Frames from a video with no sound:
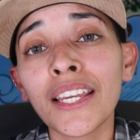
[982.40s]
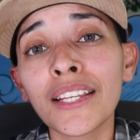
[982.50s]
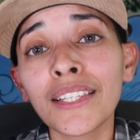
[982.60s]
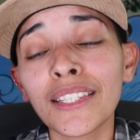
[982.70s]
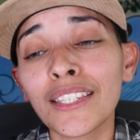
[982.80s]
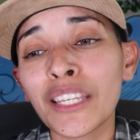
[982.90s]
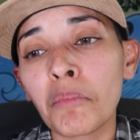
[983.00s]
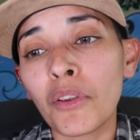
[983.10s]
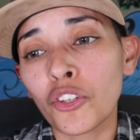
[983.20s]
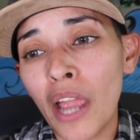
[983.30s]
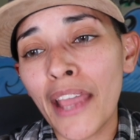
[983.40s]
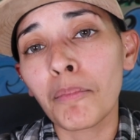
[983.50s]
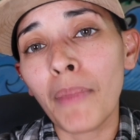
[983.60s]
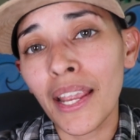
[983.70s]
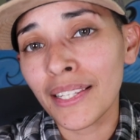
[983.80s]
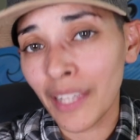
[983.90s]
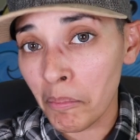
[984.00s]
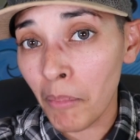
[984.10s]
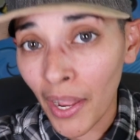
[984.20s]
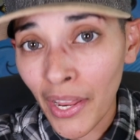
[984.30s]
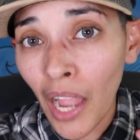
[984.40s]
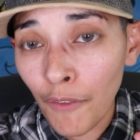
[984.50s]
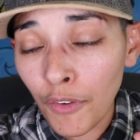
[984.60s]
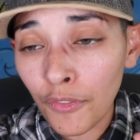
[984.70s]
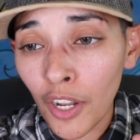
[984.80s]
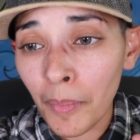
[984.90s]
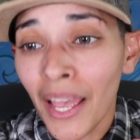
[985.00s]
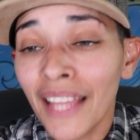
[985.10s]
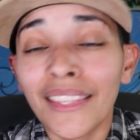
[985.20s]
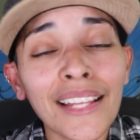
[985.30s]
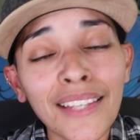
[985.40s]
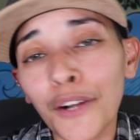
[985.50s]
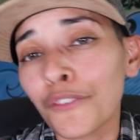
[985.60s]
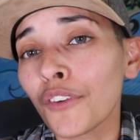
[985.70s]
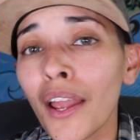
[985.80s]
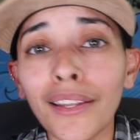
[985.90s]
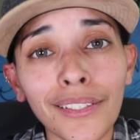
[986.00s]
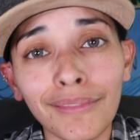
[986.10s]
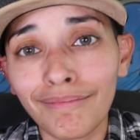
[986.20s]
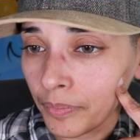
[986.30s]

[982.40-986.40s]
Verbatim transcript: this to try to make some money off of them. That's not a friend.